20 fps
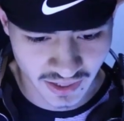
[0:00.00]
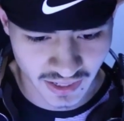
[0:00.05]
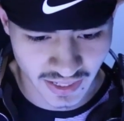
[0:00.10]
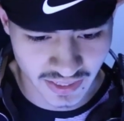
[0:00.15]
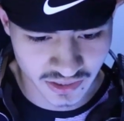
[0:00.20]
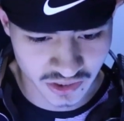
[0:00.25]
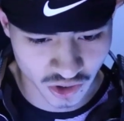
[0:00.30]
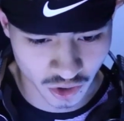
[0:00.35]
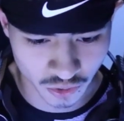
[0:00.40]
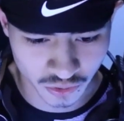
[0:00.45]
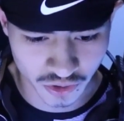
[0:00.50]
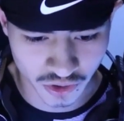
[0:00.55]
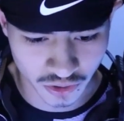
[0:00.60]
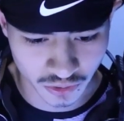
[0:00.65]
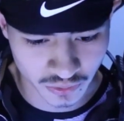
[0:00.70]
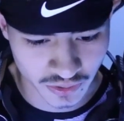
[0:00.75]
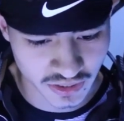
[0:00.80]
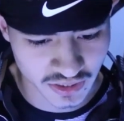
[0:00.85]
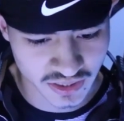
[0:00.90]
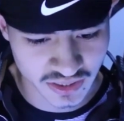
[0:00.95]
I don't
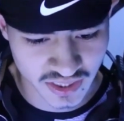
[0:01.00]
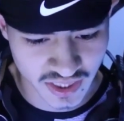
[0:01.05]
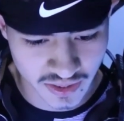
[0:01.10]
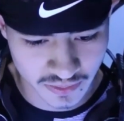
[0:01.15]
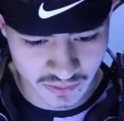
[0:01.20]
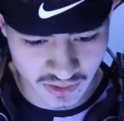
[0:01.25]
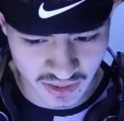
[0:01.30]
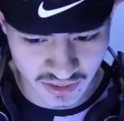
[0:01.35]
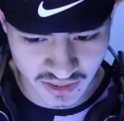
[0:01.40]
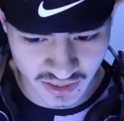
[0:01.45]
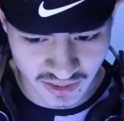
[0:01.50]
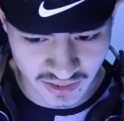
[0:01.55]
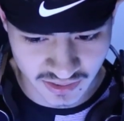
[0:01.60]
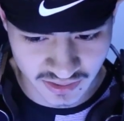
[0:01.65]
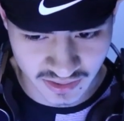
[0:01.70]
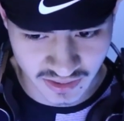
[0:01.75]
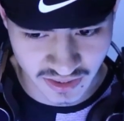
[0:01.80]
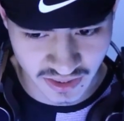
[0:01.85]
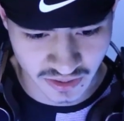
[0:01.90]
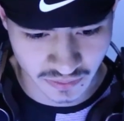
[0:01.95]
know any teams that they
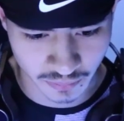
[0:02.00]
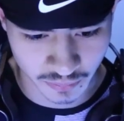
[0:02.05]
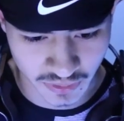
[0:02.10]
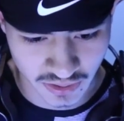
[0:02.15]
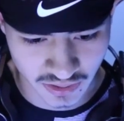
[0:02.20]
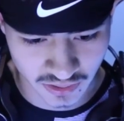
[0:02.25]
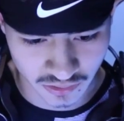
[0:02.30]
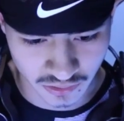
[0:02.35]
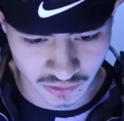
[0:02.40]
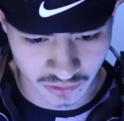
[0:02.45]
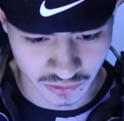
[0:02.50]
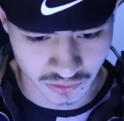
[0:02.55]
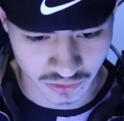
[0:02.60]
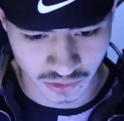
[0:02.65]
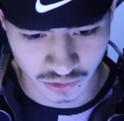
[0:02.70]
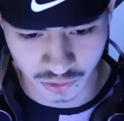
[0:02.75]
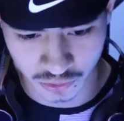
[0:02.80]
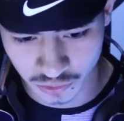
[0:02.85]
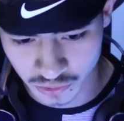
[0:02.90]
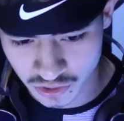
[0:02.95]
did beat or
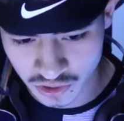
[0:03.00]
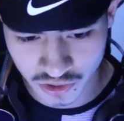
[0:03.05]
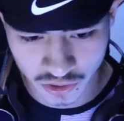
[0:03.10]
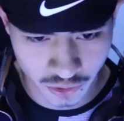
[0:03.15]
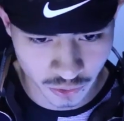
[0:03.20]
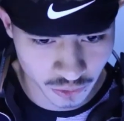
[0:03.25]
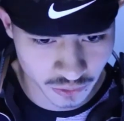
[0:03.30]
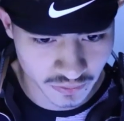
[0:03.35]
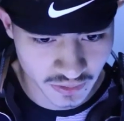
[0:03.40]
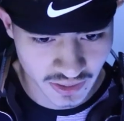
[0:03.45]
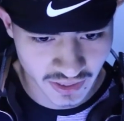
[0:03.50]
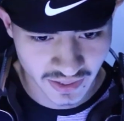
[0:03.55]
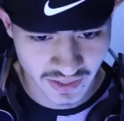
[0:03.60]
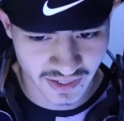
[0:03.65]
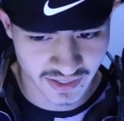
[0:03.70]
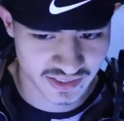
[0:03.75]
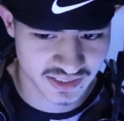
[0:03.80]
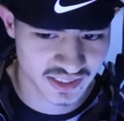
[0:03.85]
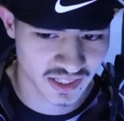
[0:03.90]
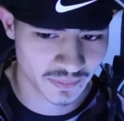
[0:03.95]
lose to,
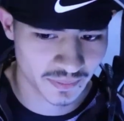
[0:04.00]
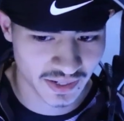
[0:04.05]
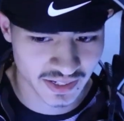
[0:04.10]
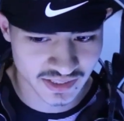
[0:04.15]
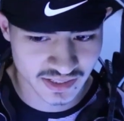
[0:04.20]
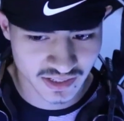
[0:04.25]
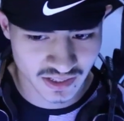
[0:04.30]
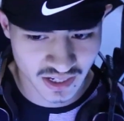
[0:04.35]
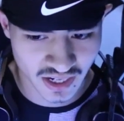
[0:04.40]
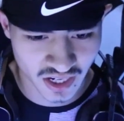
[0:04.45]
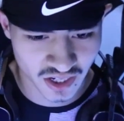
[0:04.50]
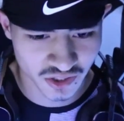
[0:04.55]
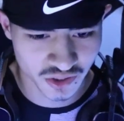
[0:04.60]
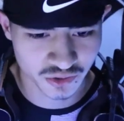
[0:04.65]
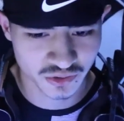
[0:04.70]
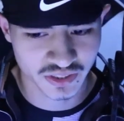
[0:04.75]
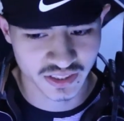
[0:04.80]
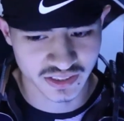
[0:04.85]
except Estacado.